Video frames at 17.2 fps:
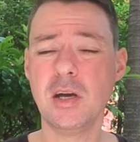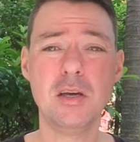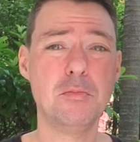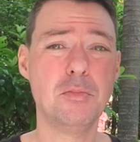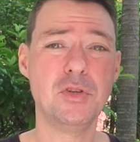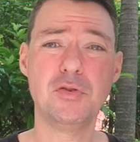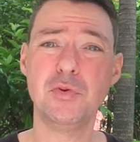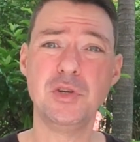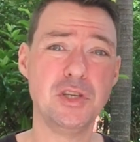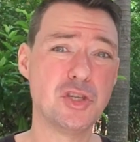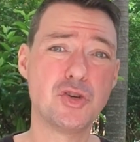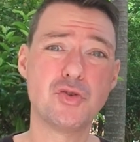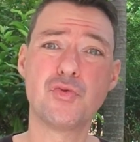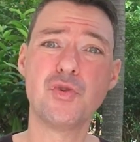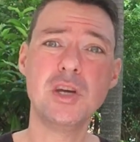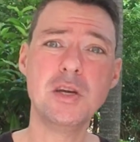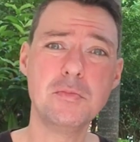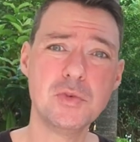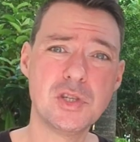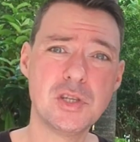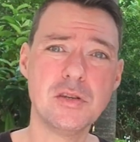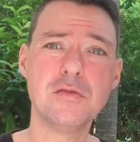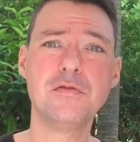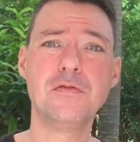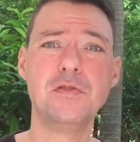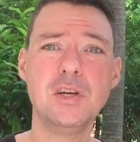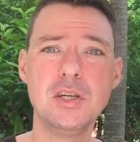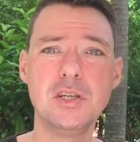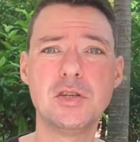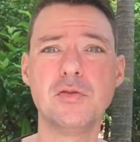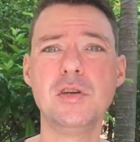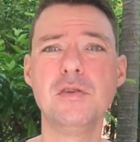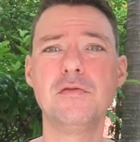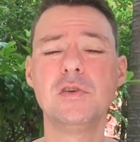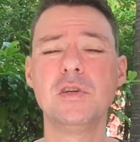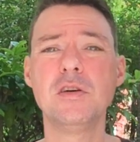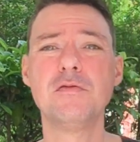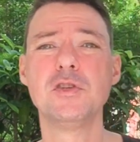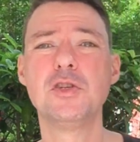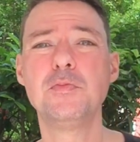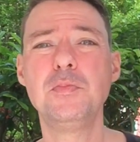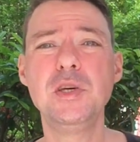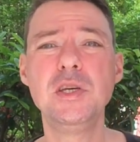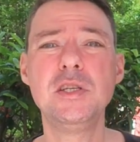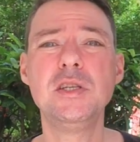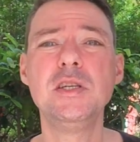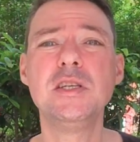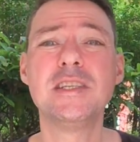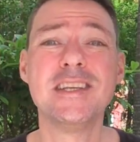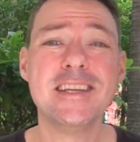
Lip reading: Between shrimps and fish, or even different species,